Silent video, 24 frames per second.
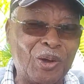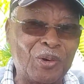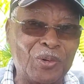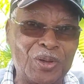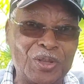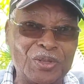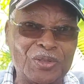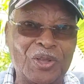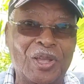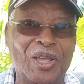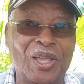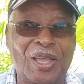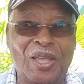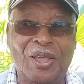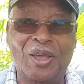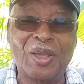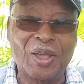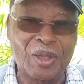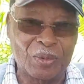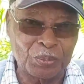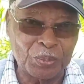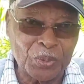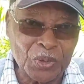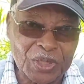Or
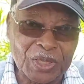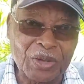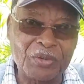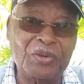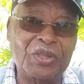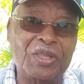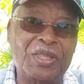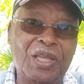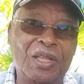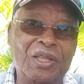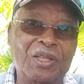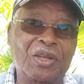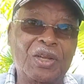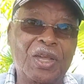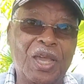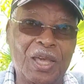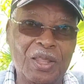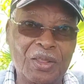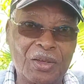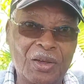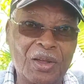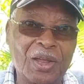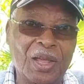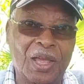put everything
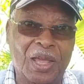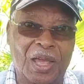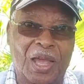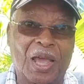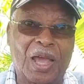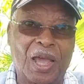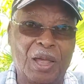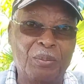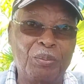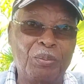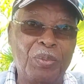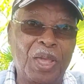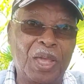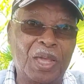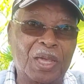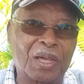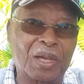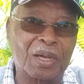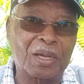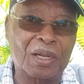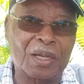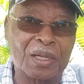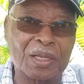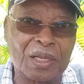together and make
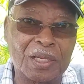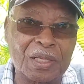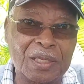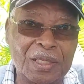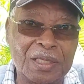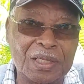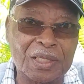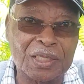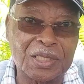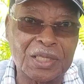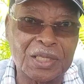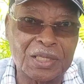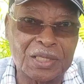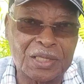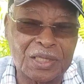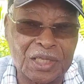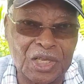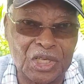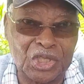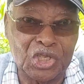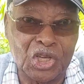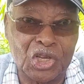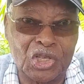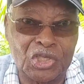
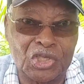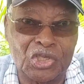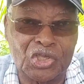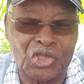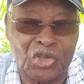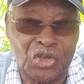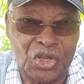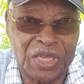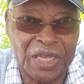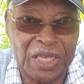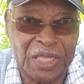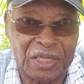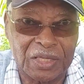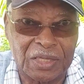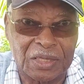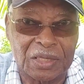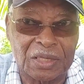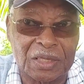decisions together.